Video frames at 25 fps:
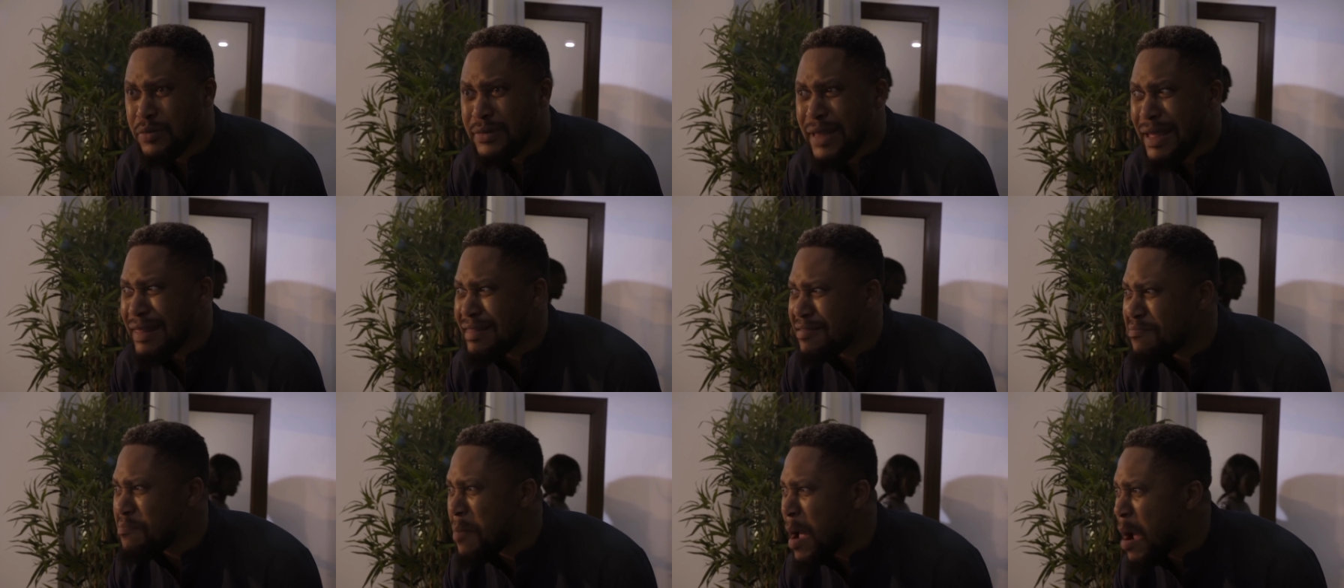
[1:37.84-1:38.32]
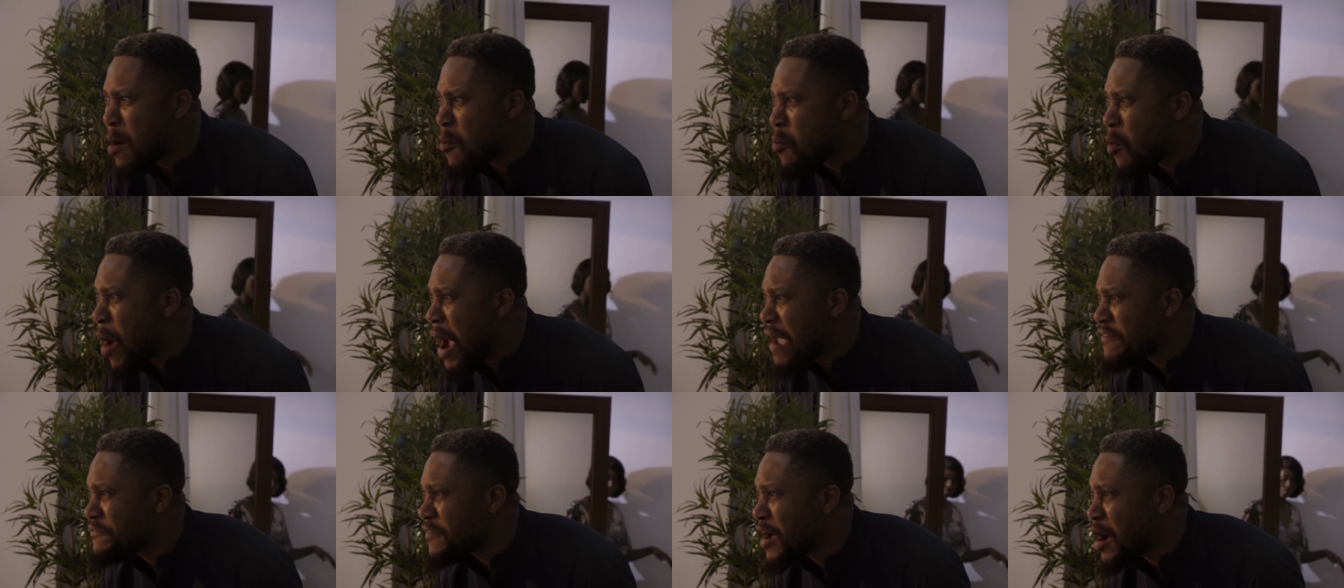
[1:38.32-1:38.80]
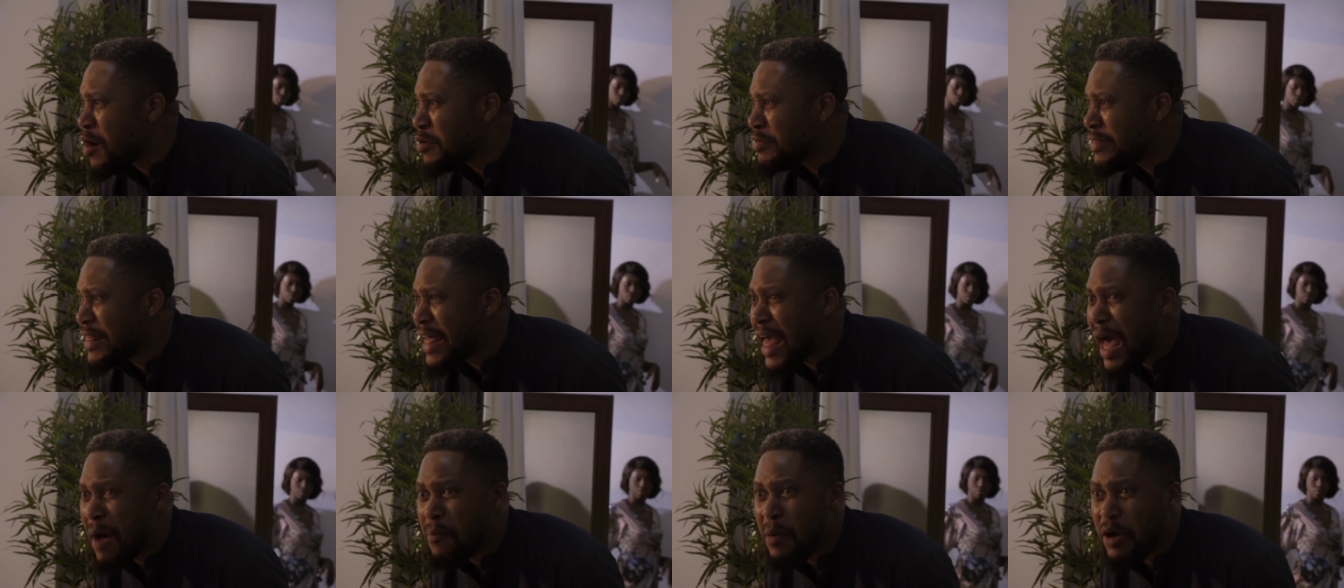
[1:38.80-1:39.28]
That's my wife out
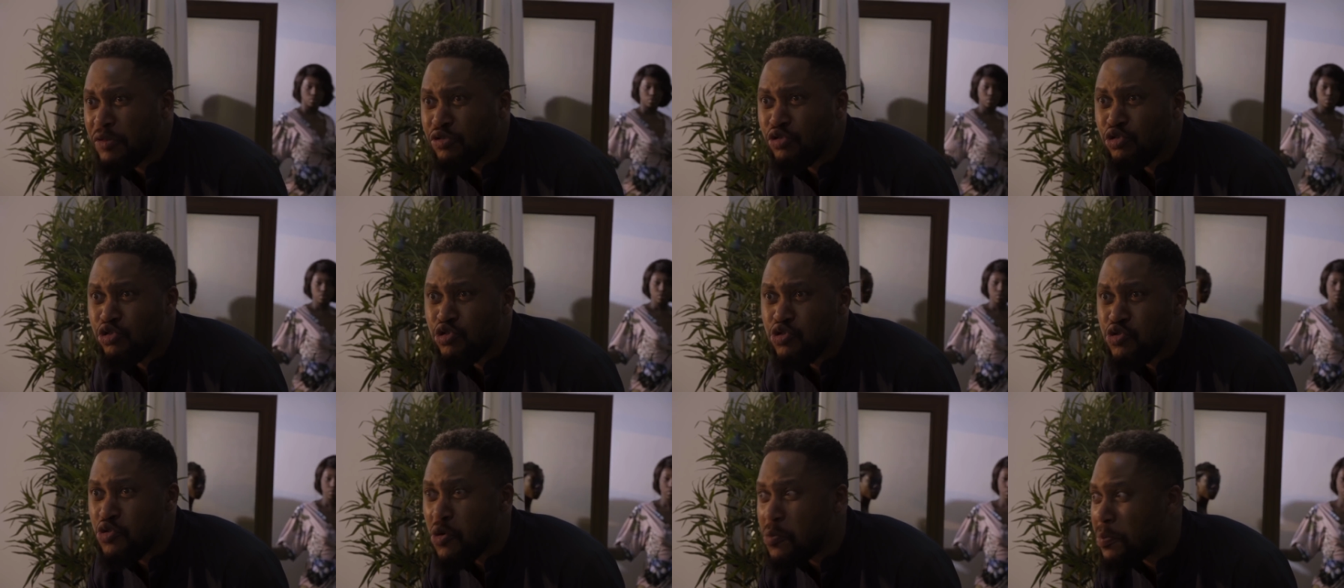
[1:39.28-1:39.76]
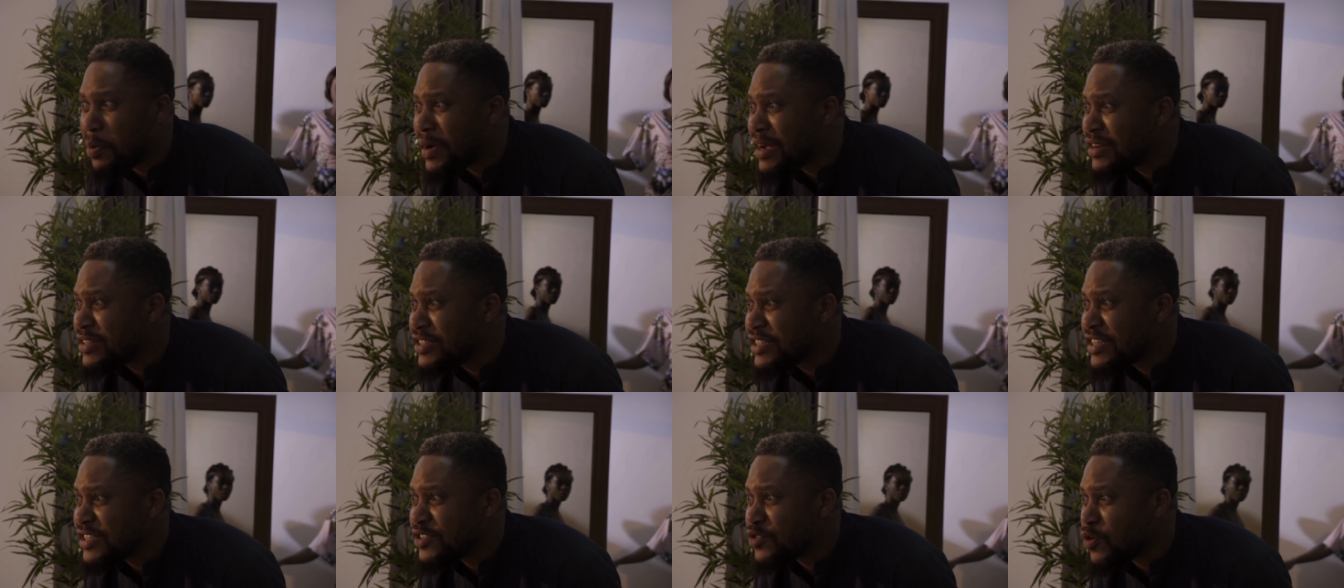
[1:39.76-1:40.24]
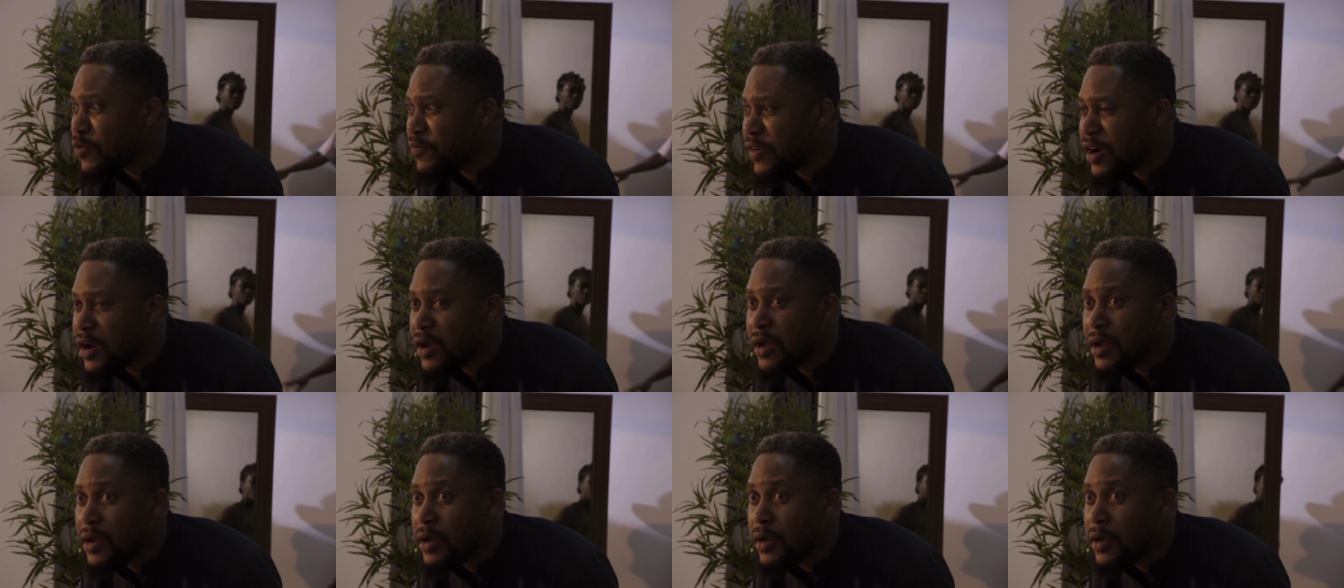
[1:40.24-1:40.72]
there about to throw punches over.
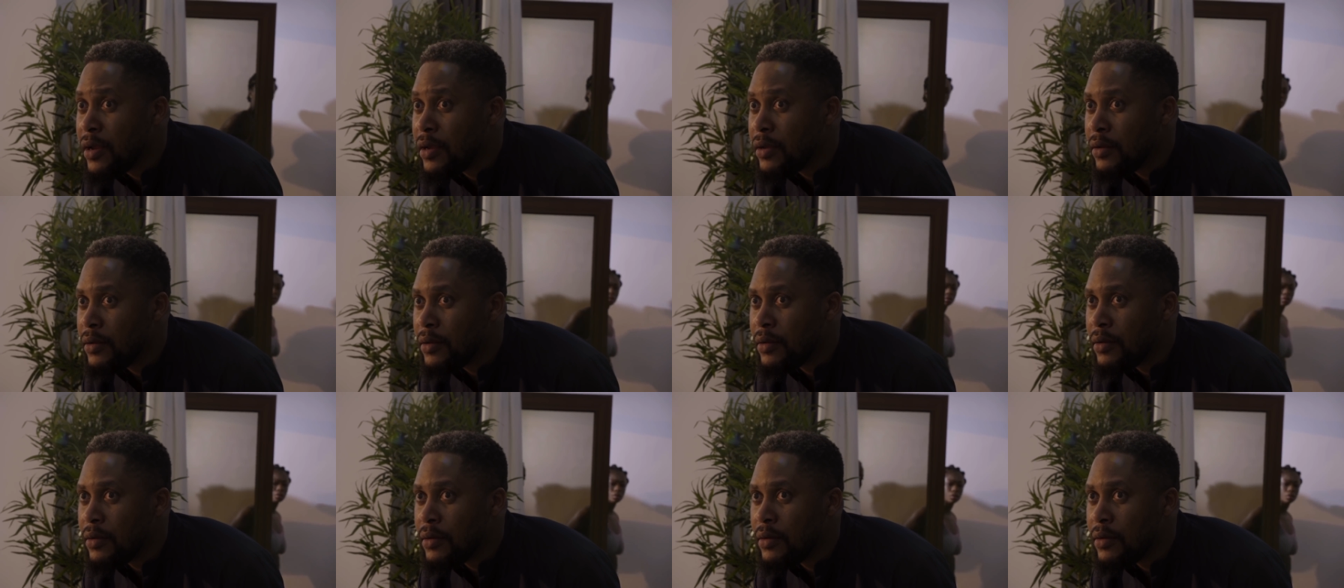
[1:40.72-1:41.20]
Guys.